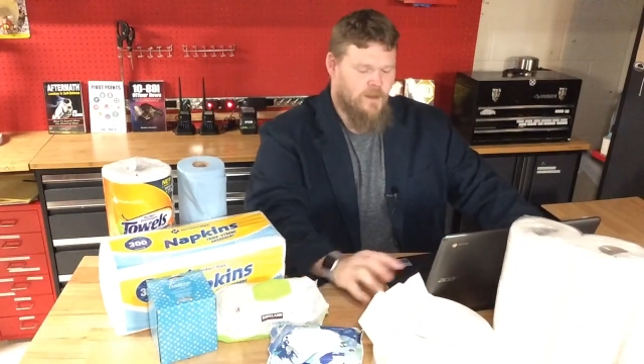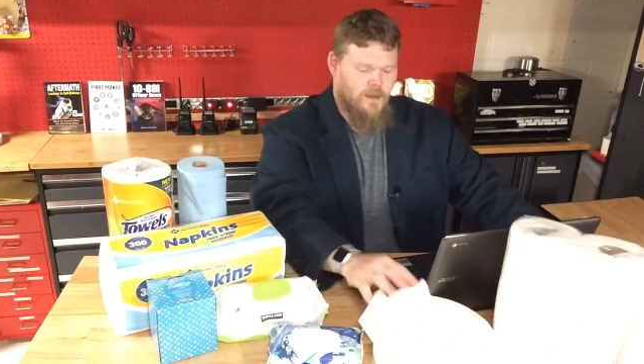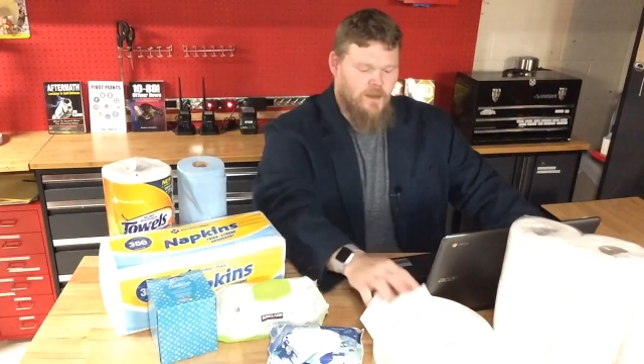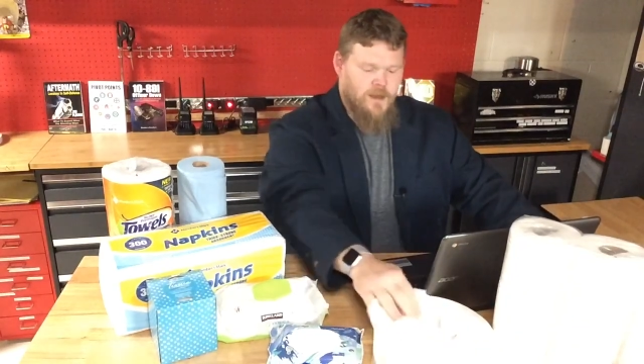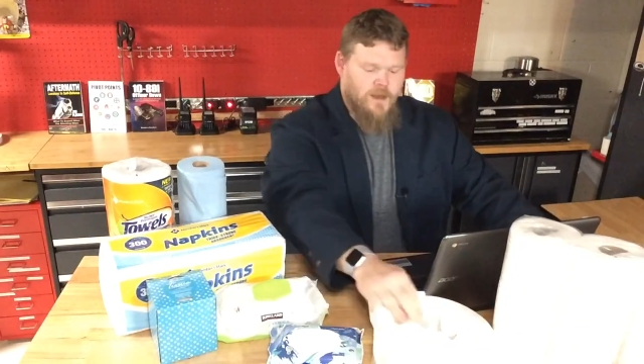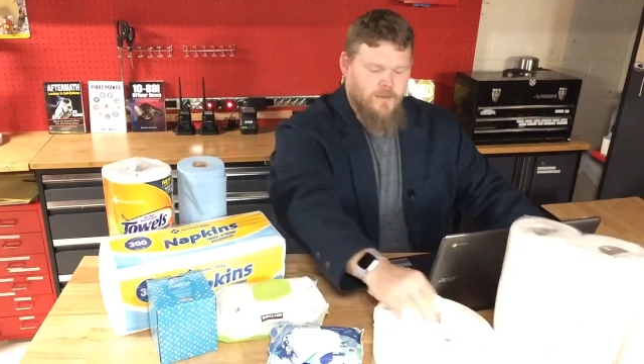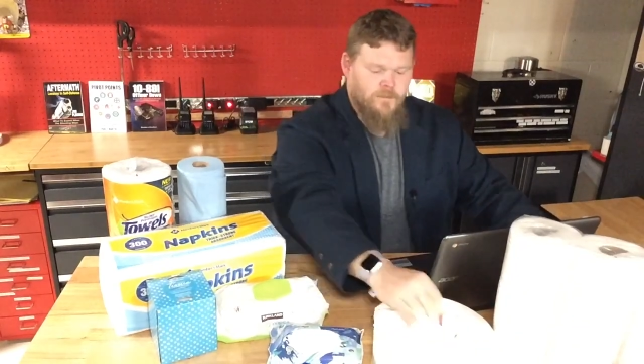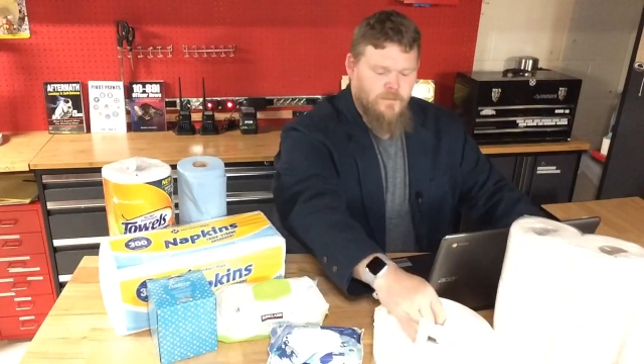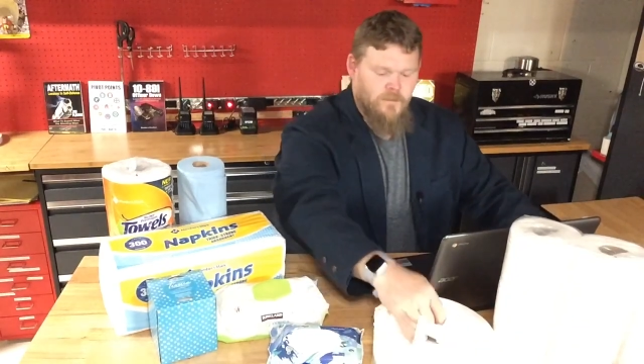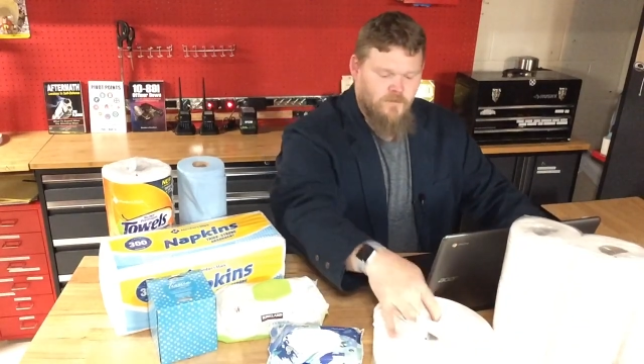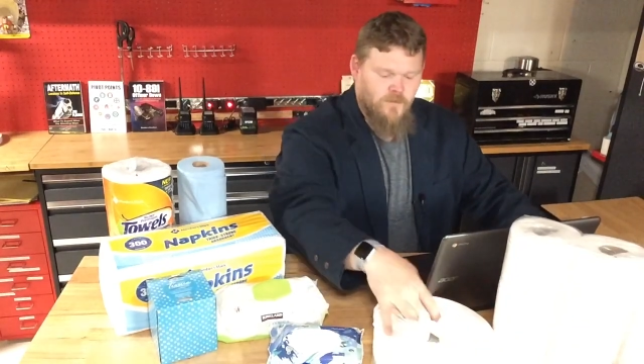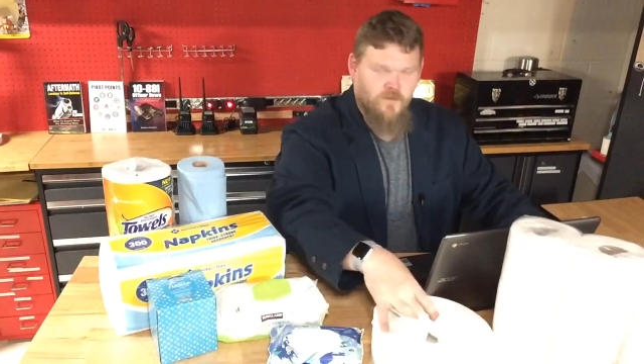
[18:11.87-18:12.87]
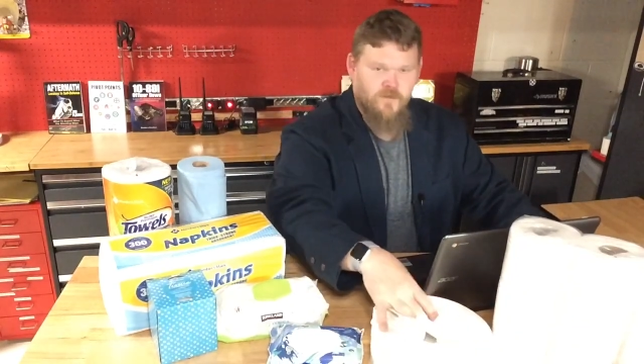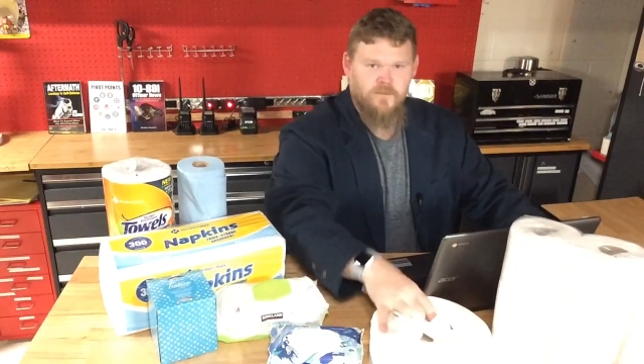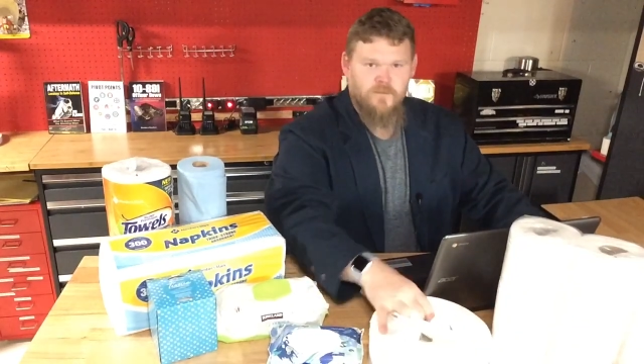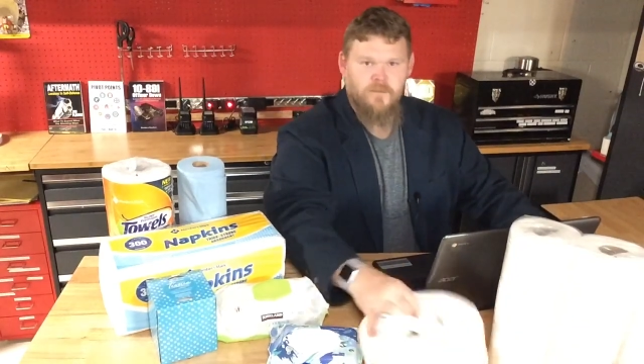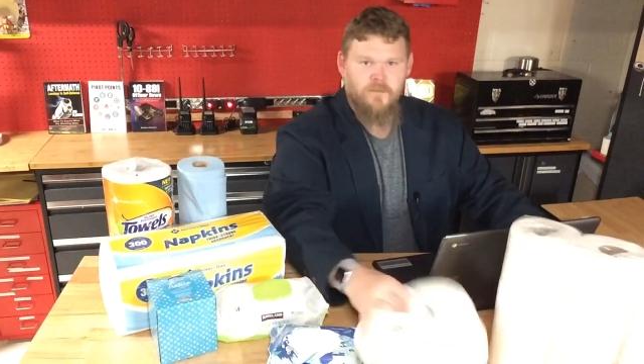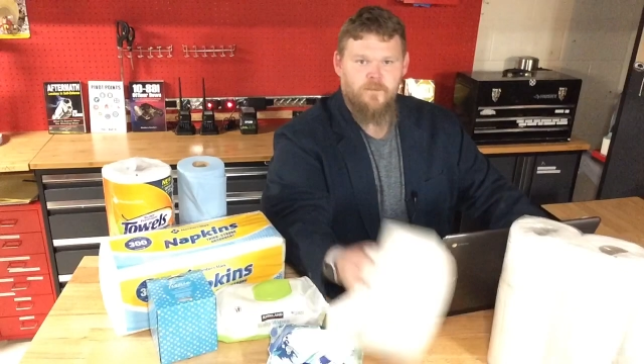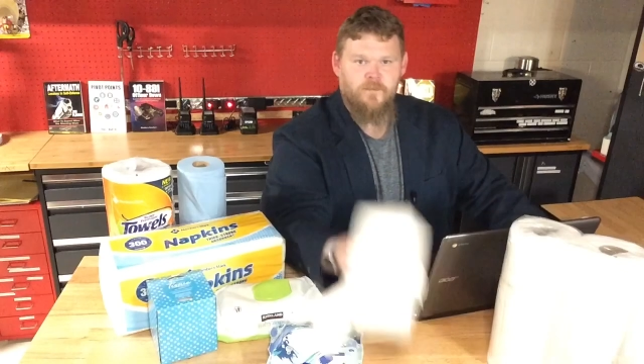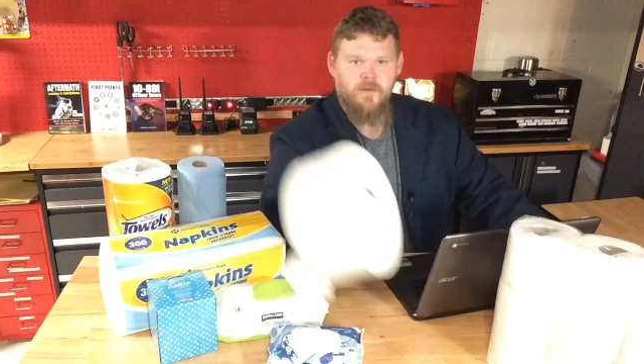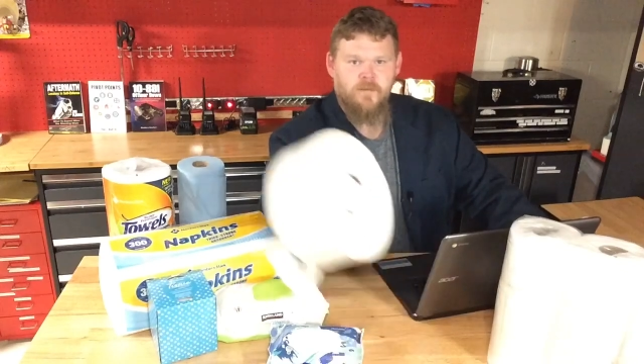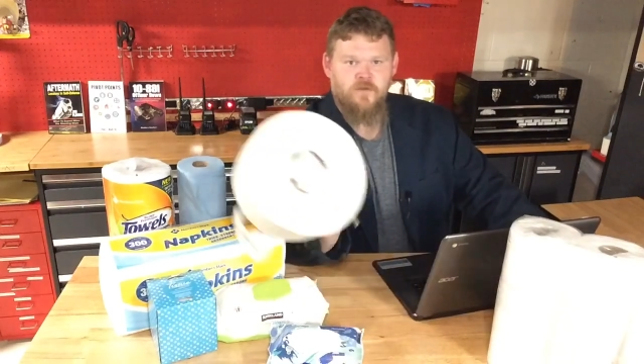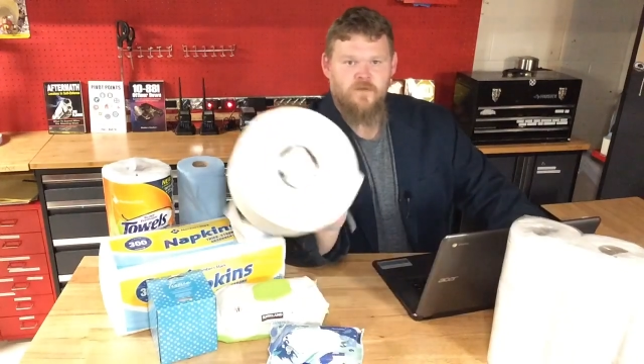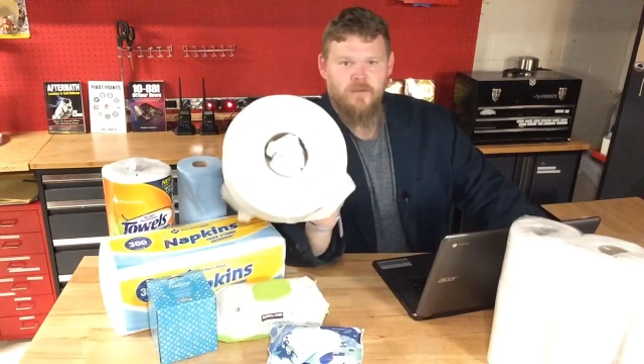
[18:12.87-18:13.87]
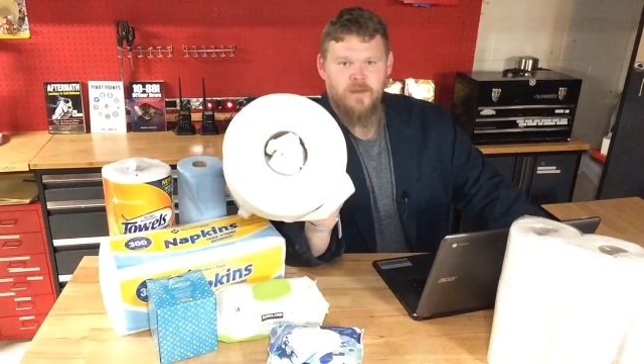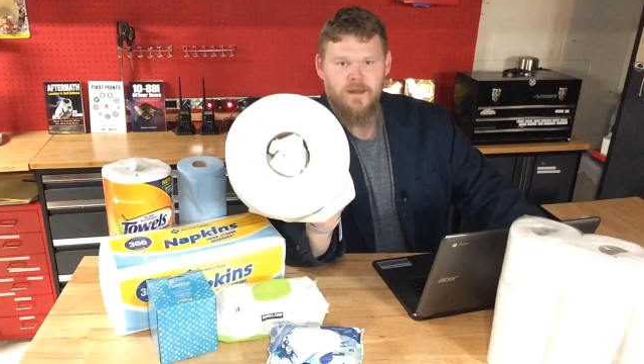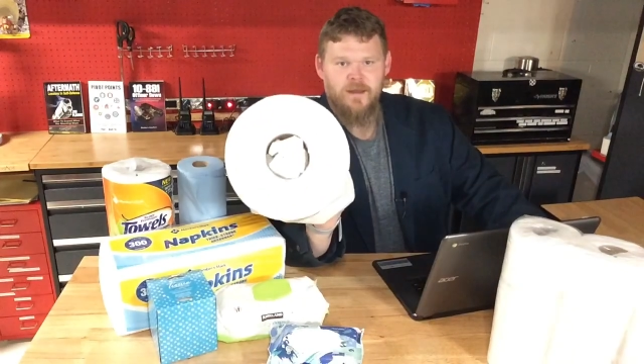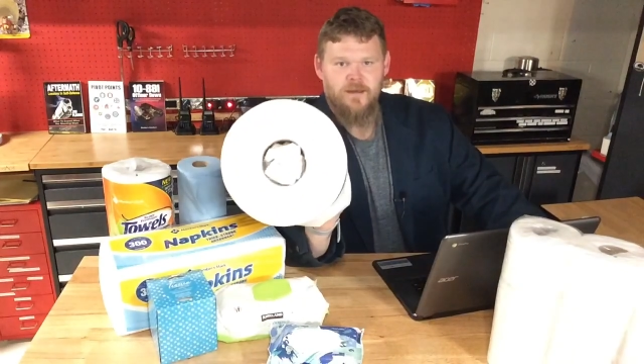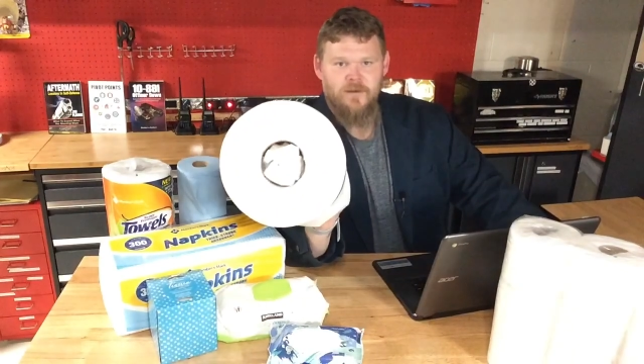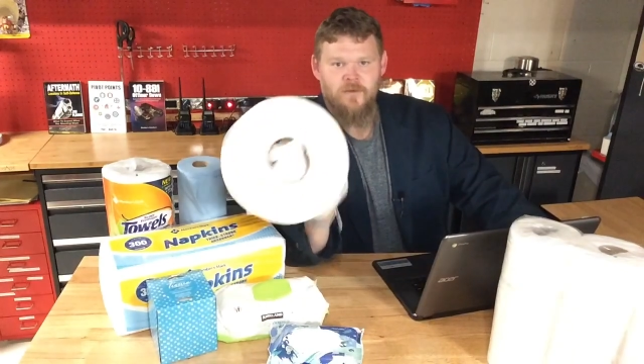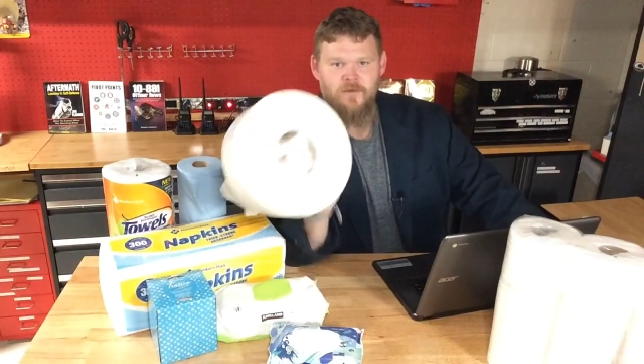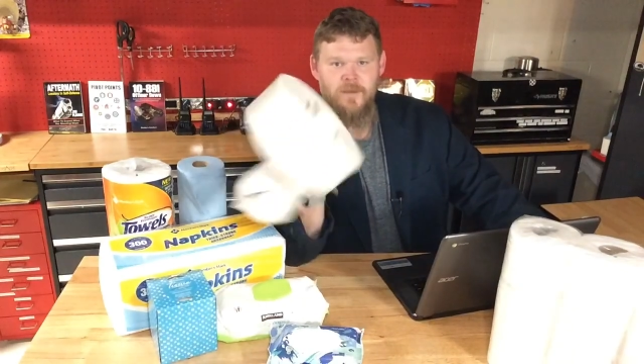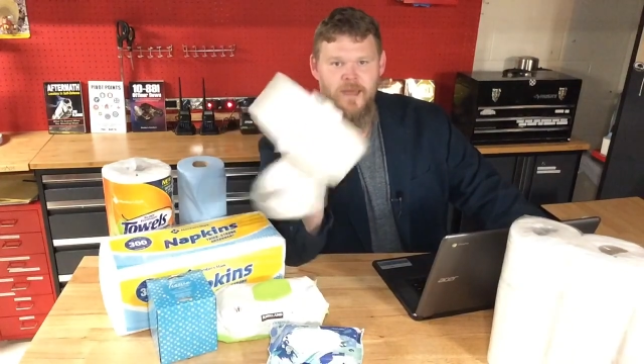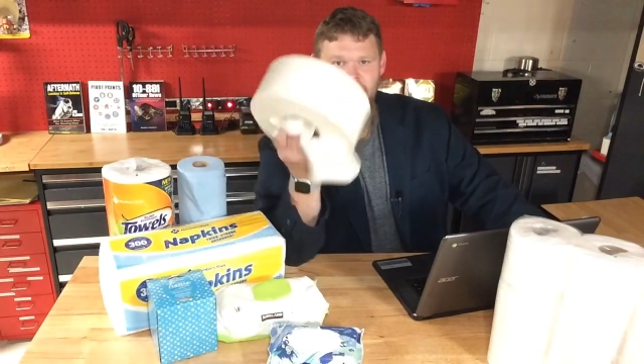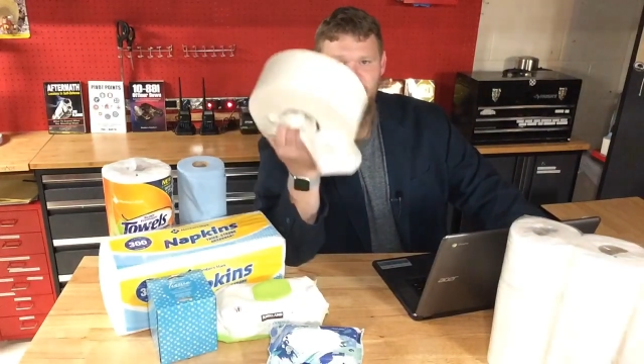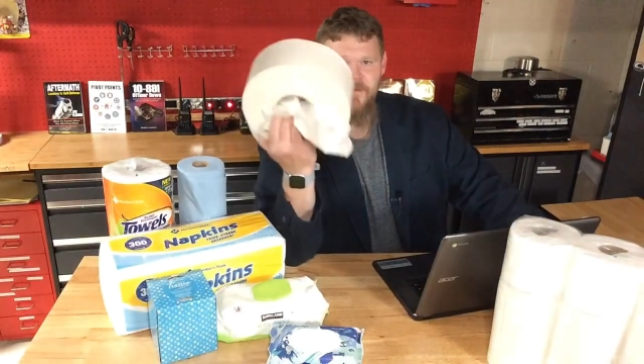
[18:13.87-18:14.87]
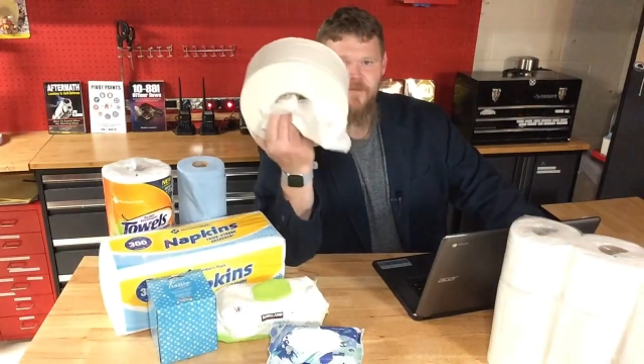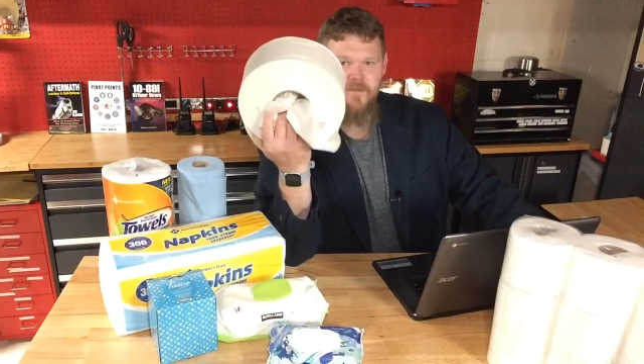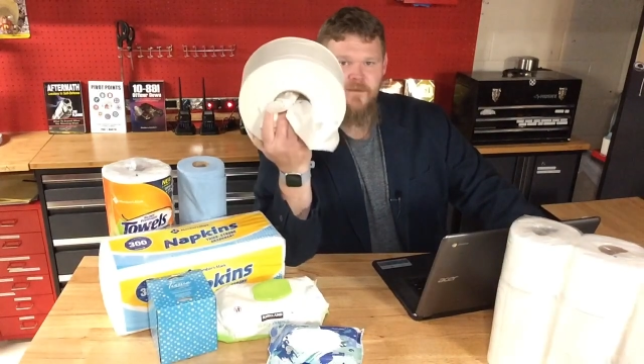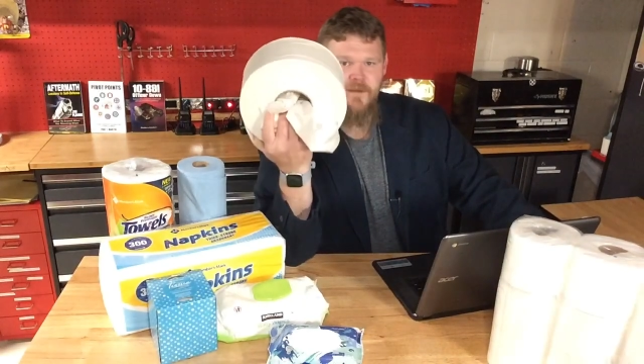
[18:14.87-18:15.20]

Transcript: Of course, pretty much nobody at home has